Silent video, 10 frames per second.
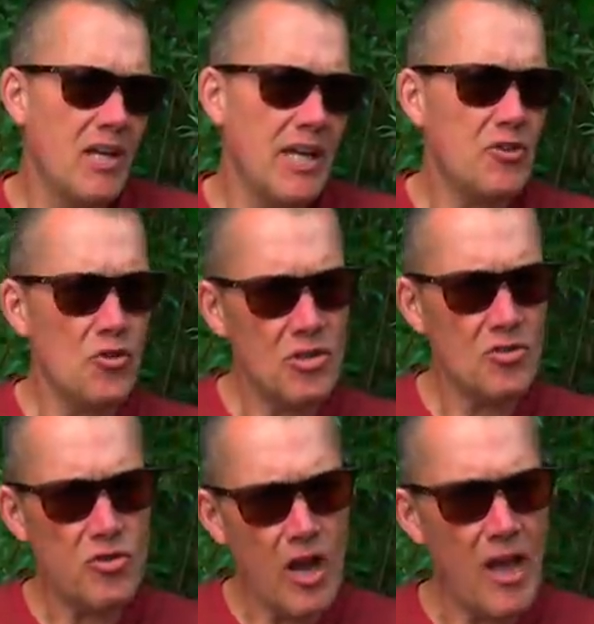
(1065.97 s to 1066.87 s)
It's just
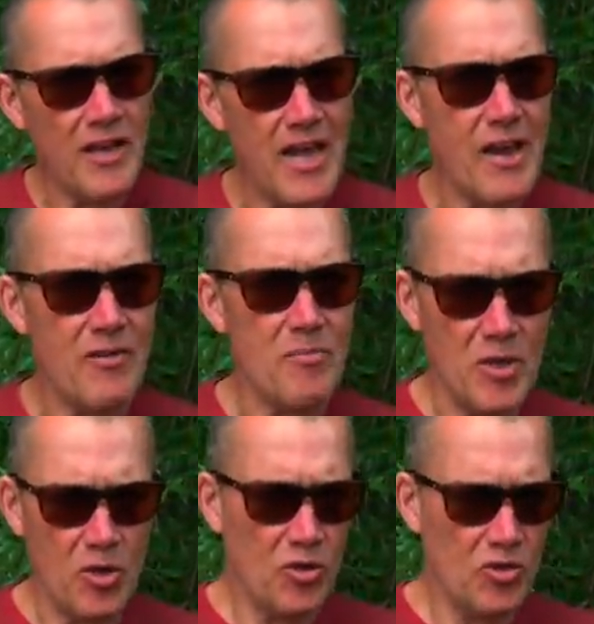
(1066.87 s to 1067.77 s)
trial and error. And
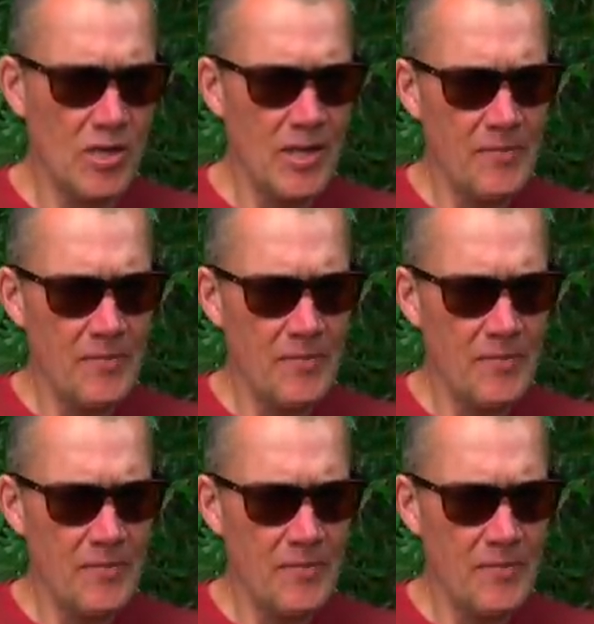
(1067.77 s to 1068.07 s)
because